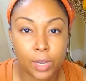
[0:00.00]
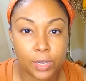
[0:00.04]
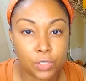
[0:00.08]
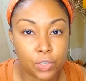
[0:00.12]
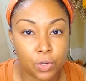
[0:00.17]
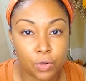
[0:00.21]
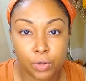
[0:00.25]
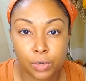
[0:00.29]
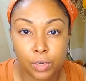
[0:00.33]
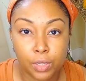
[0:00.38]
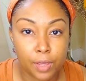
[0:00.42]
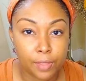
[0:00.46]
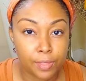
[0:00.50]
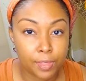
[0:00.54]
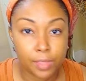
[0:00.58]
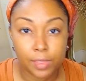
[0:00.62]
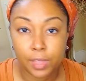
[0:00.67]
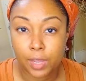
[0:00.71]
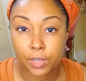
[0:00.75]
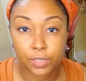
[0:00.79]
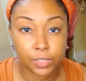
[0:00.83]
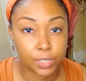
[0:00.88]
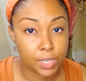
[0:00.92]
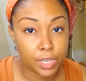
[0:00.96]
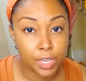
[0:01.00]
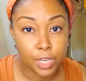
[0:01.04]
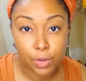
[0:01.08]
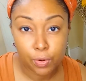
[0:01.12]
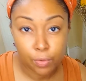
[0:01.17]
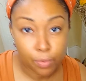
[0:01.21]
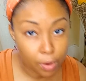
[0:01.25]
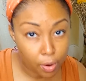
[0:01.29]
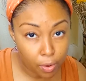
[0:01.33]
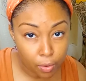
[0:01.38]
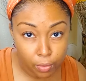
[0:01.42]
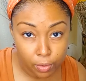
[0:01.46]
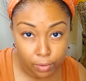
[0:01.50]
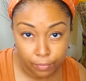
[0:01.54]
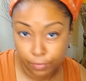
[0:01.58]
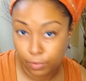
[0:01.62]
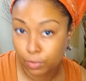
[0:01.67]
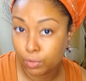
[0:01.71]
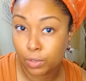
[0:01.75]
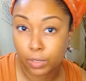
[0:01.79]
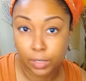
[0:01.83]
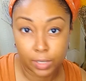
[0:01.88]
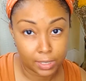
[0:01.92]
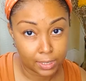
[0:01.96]
guys earlier that there's a hero. If
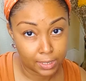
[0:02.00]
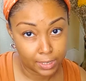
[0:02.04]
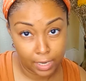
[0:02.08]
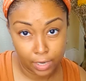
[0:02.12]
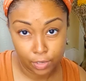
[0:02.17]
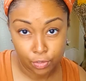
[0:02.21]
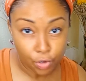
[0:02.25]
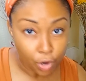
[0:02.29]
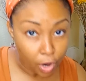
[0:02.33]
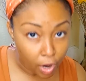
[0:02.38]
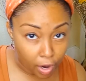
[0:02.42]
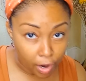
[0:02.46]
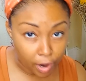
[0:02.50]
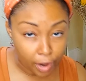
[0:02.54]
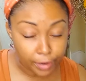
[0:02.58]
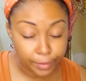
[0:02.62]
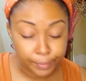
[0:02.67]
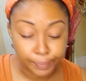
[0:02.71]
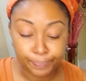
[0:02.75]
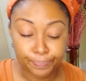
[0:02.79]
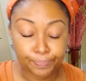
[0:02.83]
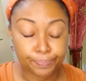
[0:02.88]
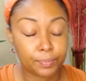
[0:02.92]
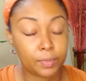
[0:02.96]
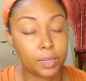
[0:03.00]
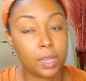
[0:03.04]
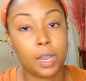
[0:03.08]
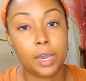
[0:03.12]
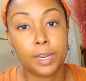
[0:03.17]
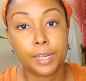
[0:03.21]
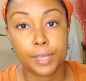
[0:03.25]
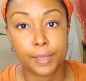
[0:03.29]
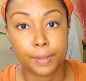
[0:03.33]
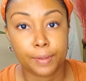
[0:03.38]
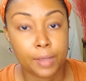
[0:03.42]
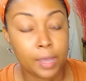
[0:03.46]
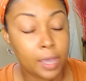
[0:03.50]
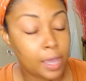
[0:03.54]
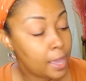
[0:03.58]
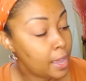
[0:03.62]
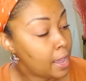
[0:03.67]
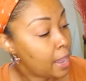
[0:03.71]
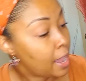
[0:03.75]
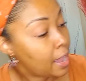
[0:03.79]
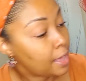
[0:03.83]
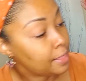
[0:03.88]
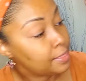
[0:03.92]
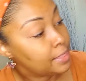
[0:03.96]
you look inside your heart, honey,
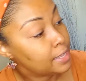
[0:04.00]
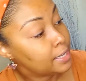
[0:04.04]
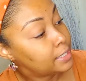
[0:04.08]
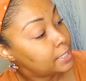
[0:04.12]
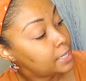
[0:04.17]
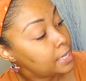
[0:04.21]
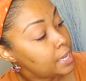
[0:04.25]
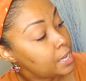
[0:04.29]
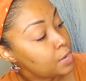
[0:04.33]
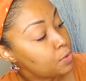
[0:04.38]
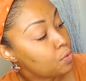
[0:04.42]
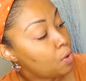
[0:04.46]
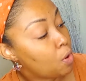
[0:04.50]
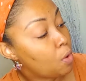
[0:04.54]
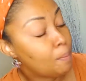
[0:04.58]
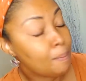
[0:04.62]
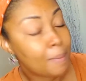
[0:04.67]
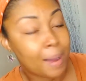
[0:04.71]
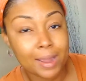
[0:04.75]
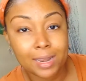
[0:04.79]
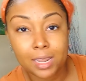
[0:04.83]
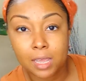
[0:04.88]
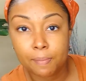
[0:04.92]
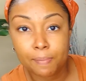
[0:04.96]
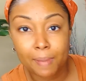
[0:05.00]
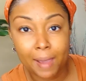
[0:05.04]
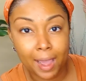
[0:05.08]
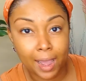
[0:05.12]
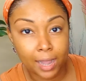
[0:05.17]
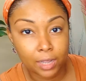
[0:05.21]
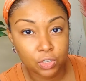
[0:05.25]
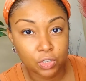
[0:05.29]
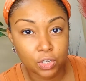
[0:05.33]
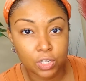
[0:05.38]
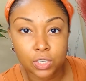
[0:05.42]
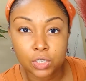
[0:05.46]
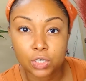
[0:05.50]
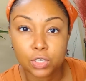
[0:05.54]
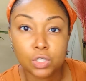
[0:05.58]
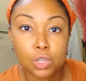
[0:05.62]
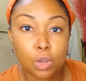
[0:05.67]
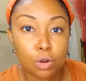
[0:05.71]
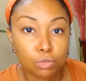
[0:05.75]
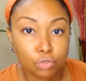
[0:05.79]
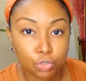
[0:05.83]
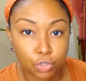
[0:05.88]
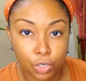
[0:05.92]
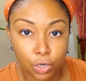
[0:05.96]
this Hero Mighty Patch is
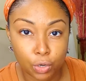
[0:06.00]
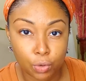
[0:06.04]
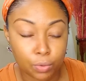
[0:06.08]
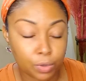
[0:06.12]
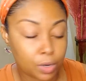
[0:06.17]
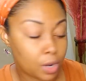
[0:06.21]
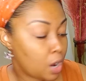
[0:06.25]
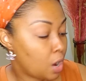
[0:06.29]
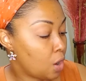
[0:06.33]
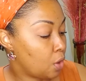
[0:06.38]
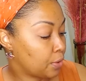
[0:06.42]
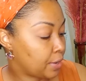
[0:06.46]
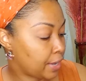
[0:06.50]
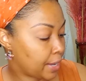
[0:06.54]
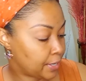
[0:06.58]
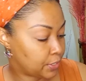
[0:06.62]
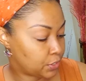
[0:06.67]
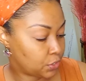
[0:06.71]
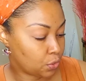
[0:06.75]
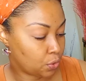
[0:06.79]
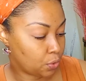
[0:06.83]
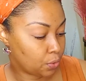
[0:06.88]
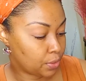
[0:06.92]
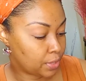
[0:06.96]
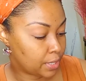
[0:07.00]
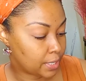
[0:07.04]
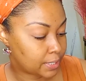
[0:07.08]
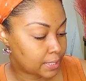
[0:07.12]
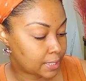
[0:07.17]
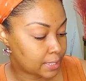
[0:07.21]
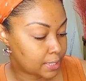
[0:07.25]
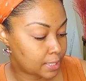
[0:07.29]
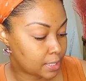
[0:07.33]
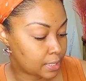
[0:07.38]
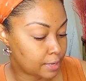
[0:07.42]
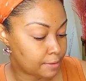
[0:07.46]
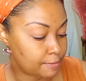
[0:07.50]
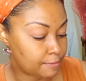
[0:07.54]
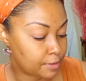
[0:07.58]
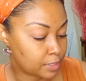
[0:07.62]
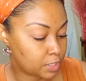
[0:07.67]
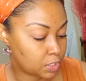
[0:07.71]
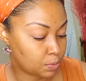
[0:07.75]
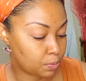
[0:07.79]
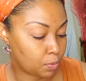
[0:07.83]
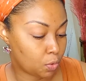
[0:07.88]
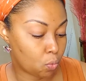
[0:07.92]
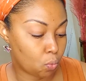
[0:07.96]
no joke. Okay, so this is the
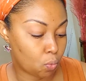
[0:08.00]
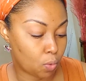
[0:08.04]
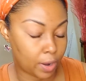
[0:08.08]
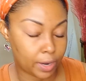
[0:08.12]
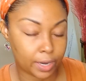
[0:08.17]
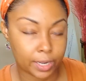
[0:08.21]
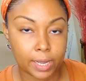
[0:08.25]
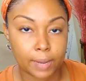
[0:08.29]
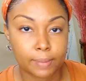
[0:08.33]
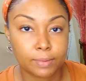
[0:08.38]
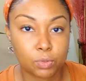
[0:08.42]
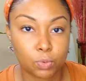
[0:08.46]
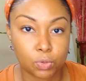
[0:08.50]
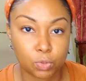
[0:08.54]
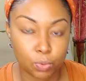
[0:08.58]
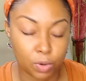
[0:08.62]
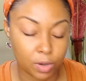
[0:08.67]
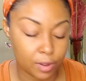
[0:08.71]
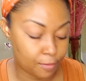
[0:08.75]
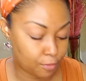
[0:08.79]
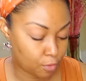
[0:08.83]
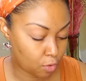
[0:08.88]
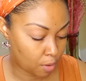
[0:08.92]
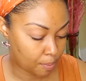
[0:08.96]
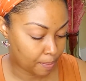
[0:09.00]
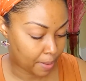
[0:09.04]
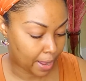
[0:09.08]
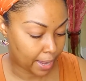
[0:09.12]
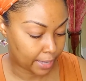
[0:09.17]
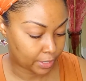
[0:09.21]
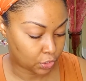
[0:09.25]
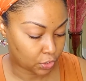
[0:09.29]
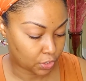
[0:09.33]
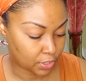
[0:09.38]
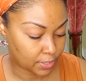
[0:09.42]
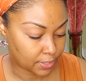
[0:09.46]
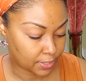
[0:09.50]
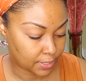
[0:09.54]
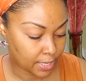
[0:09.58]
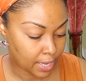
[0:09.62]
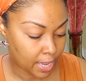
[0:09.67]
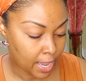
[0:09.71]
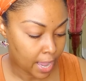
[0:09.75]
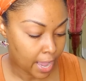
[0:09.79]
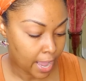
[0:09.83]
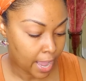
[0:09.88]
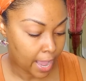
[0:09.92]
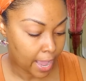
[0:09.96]
invisible one. It comes with 24 patches,
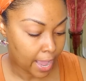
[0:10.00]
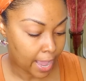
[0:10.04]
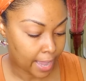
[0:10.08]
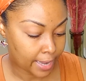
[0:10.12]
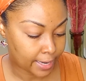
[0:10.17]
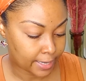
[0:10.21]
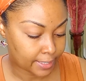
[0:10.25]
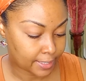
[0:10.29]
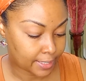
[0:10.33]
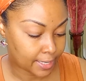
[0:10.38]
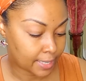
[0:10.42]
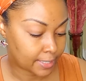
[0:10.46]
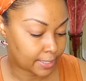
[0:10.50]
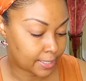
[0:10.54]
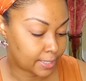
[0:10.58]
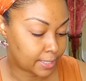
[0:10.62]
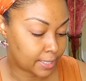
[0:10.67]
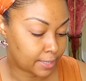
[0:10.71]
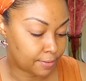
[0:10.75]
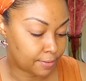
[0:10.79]
and it says it's